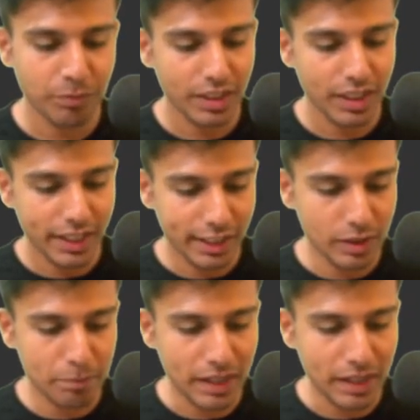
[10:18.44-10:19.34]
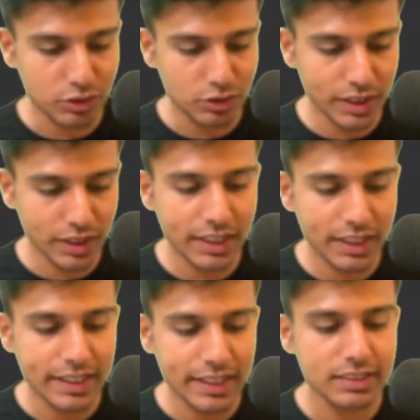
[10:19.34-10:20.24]
It will pass over here
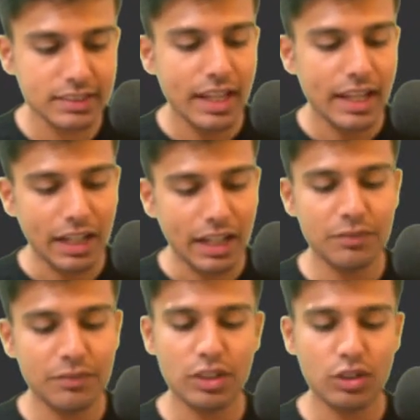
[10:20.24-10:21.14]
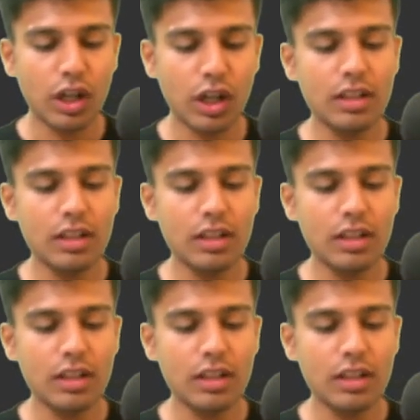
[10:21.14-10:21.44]
index and it will call